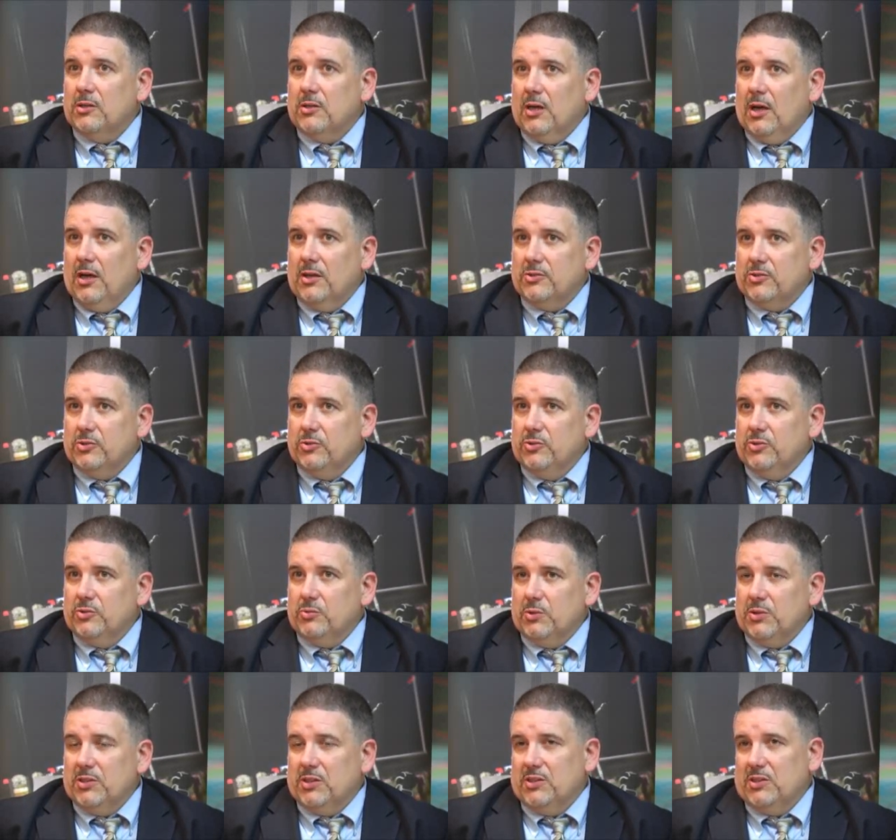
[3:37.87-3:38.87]
uh,
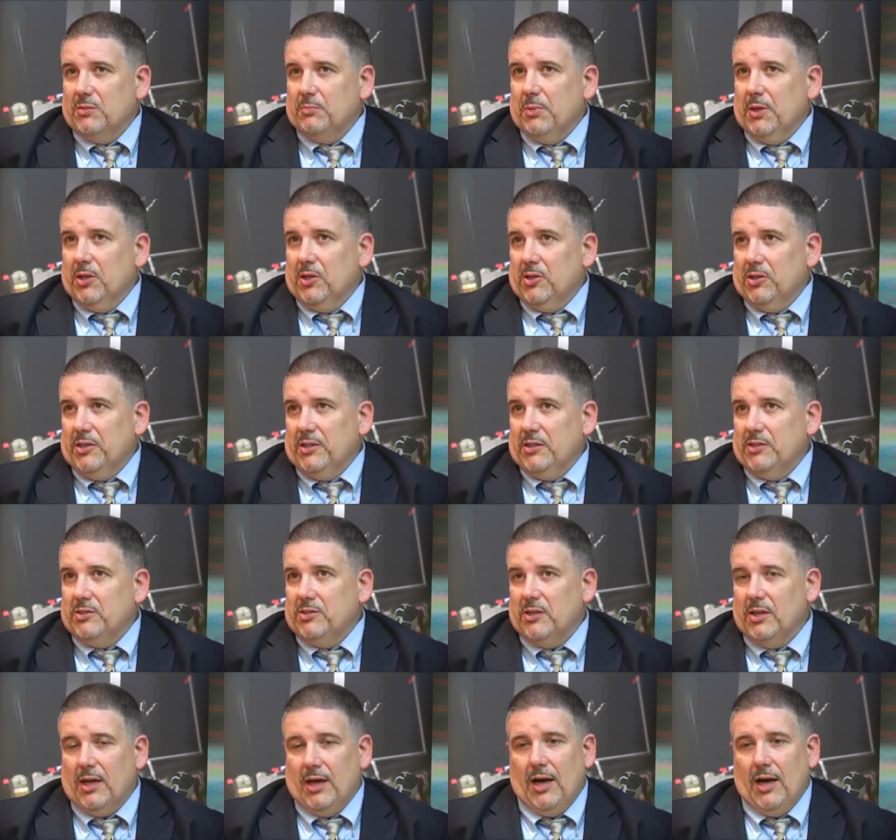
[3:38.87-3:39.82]
students with disabilities,